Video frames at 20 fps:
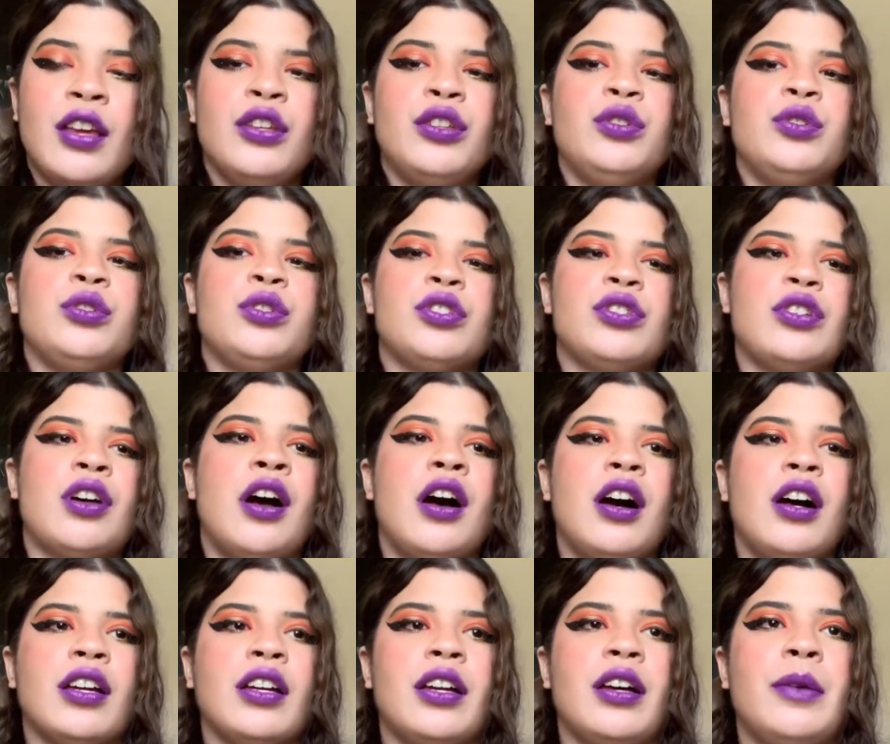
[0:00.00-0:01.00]
You could
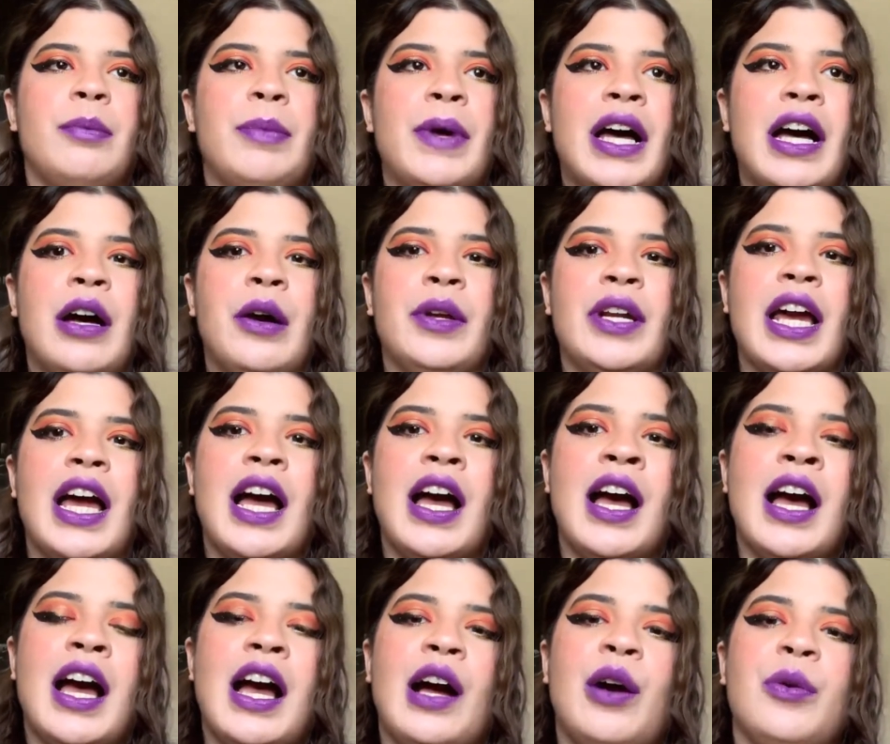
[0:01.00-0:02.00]
talk about
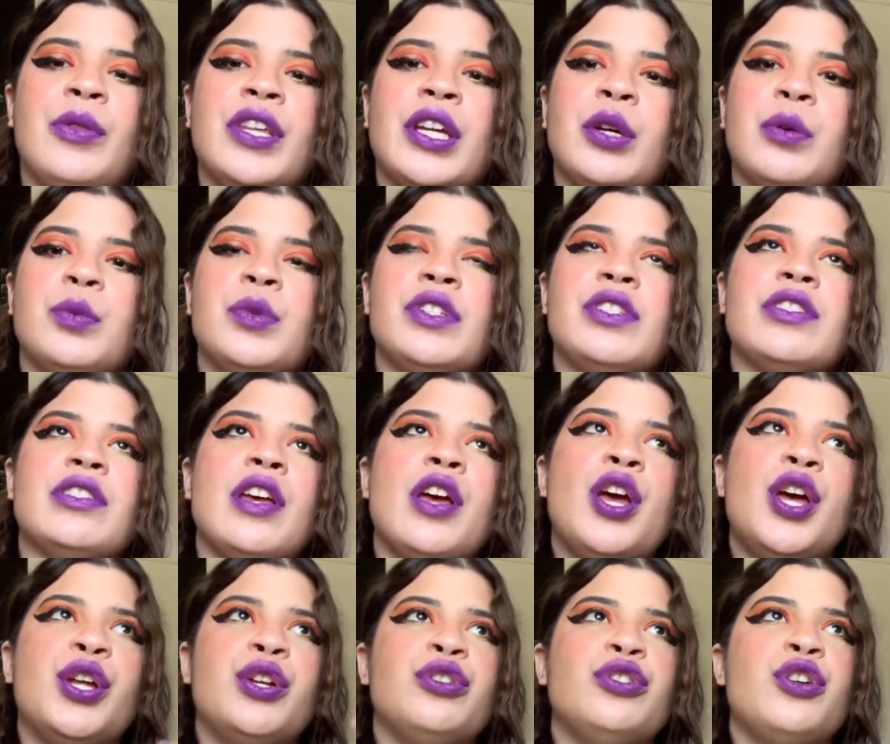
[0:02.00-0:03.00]
how there was
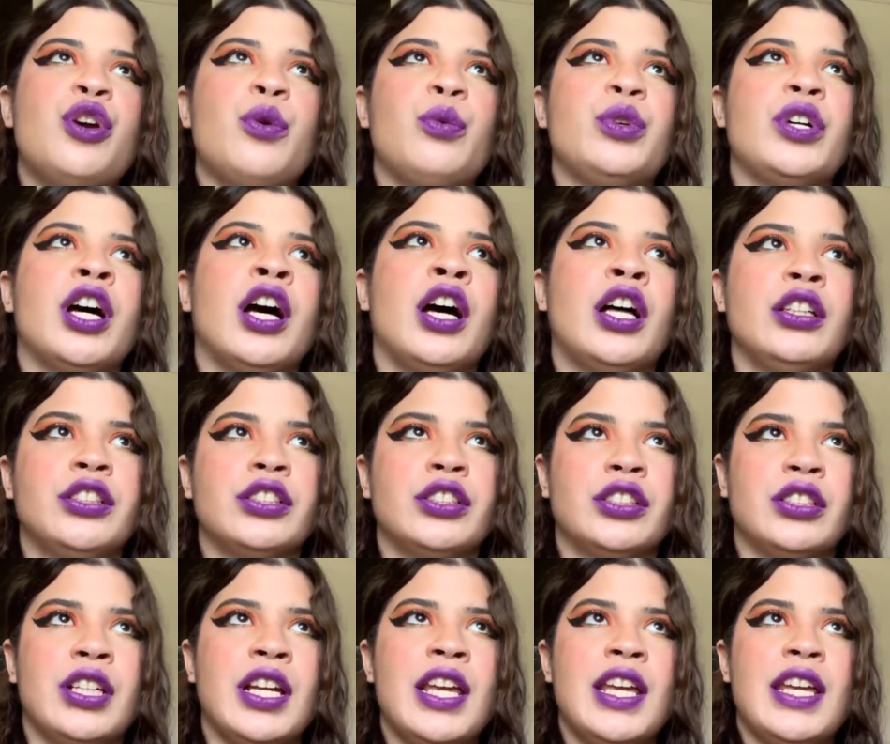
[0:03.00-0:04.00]
no
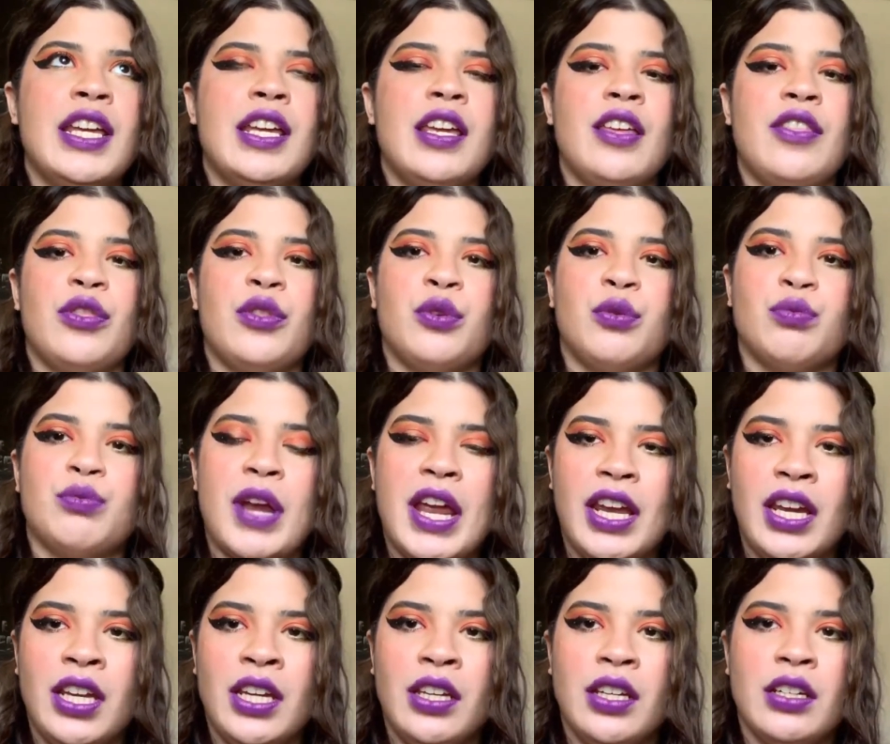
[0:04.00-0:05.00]
color in the
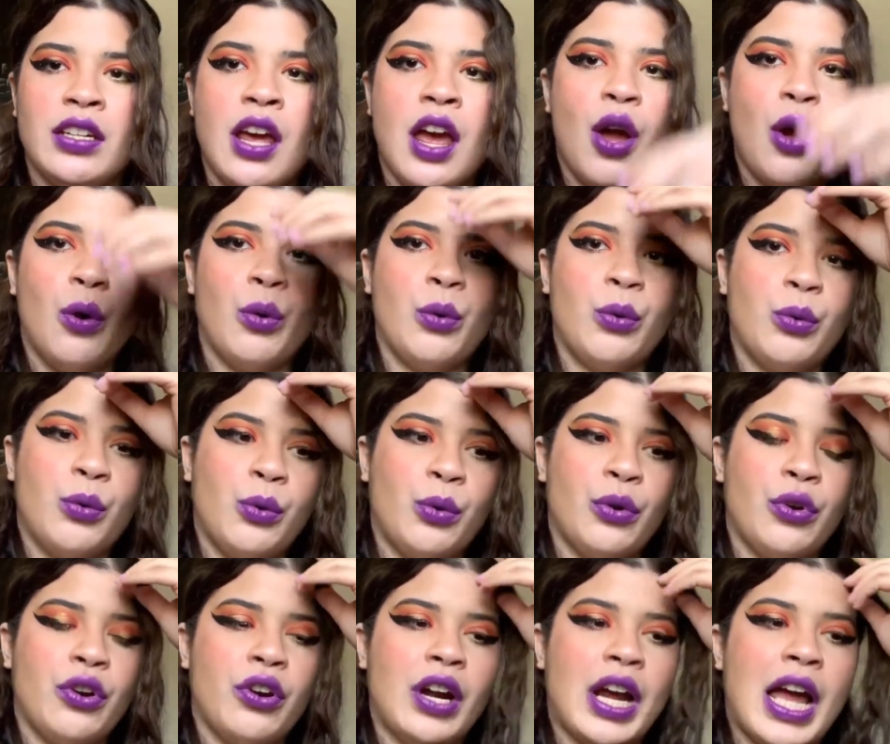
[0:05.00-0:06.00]
rain,
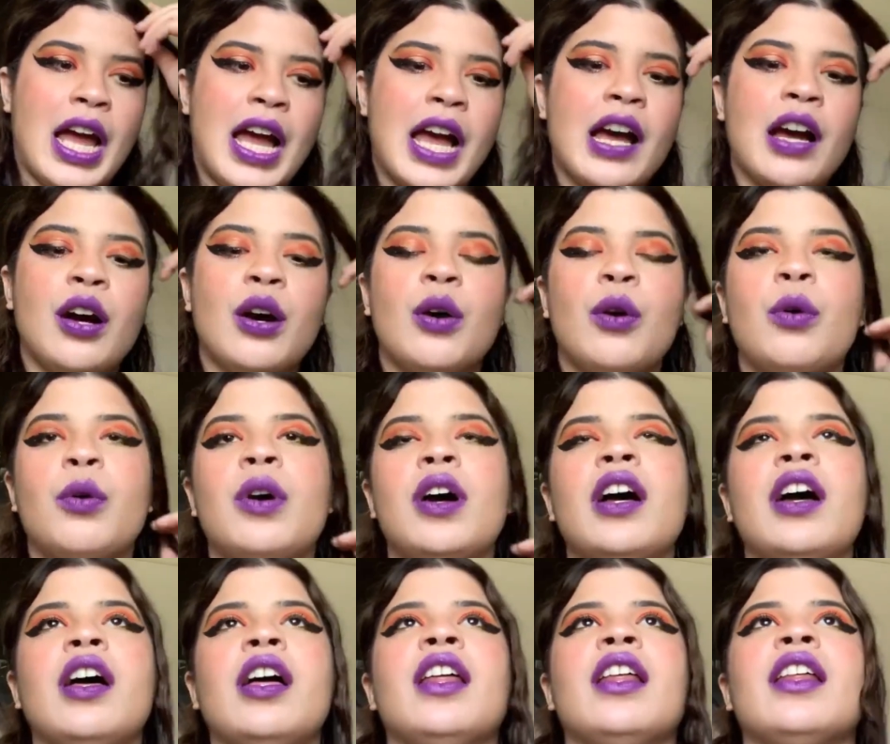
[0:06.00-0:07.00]
or how
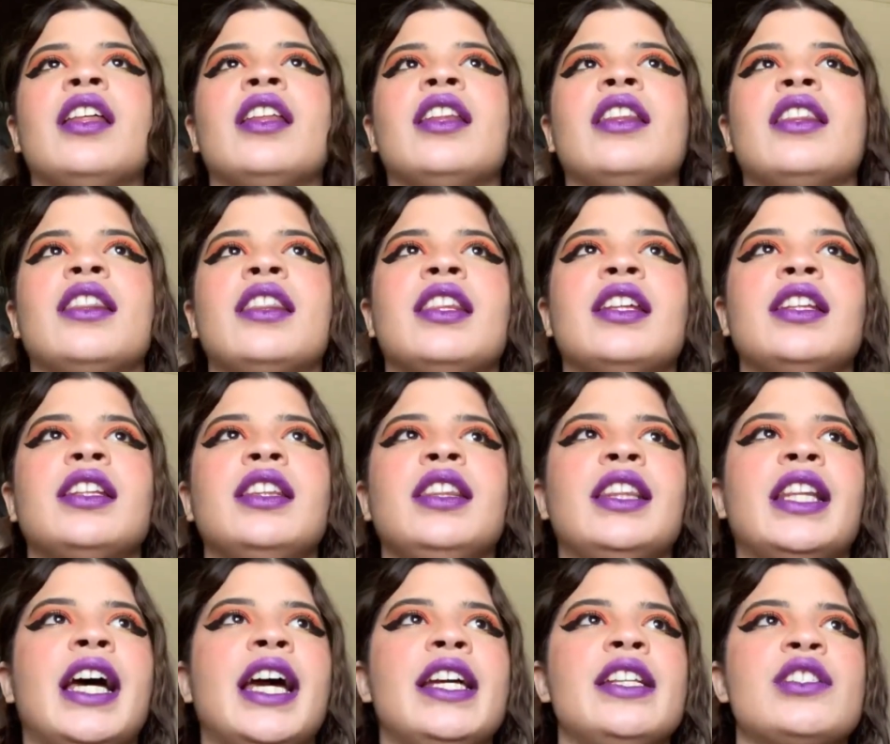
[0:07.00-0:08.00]
the
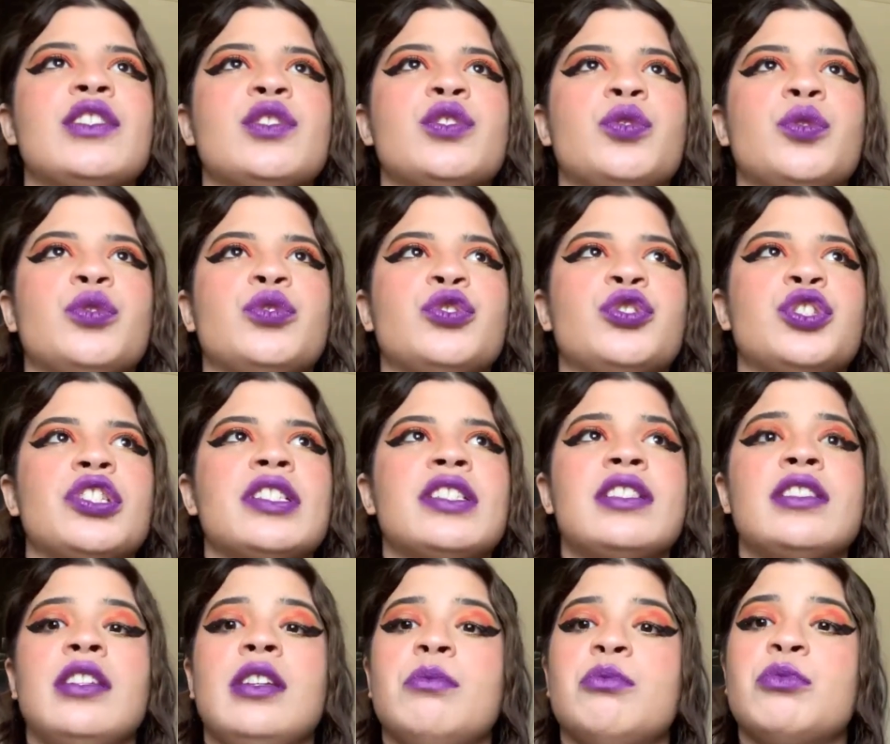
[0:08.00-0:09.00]
lights
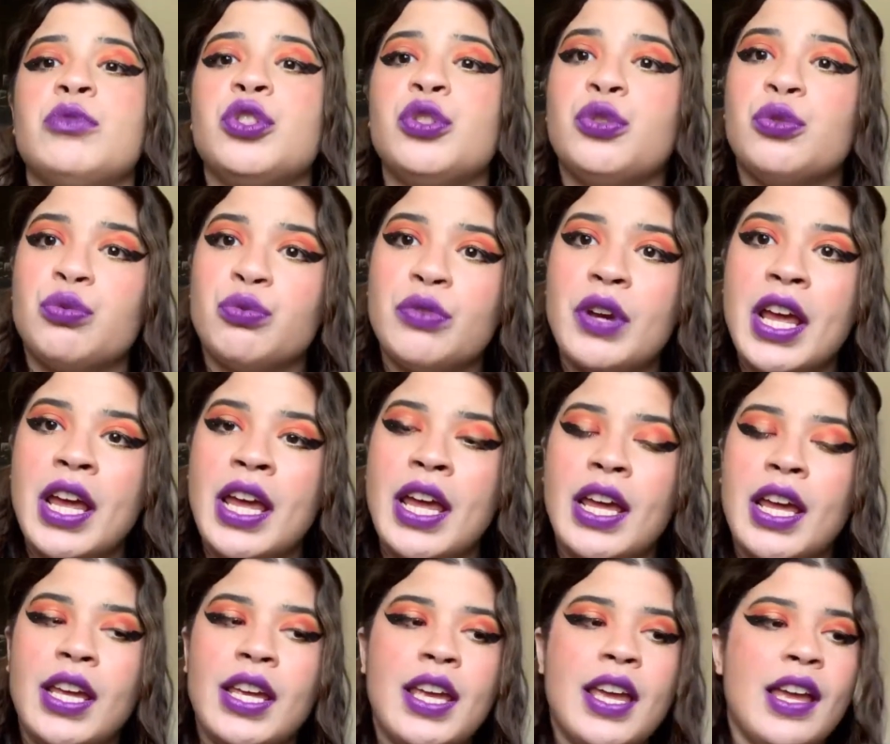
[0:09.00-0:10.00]
just seemed
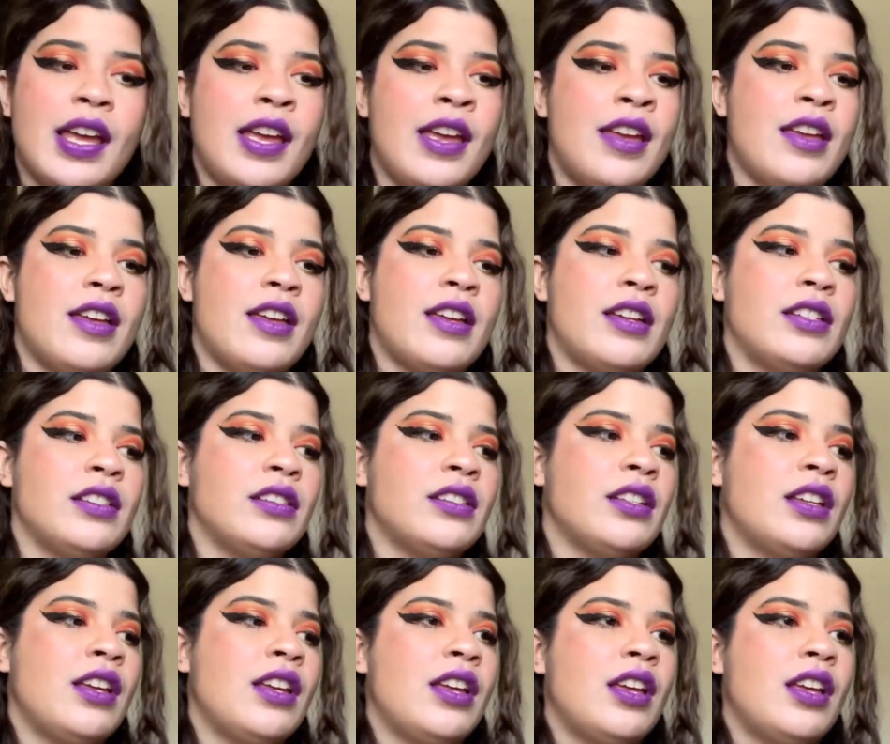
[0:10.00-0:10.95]
gray and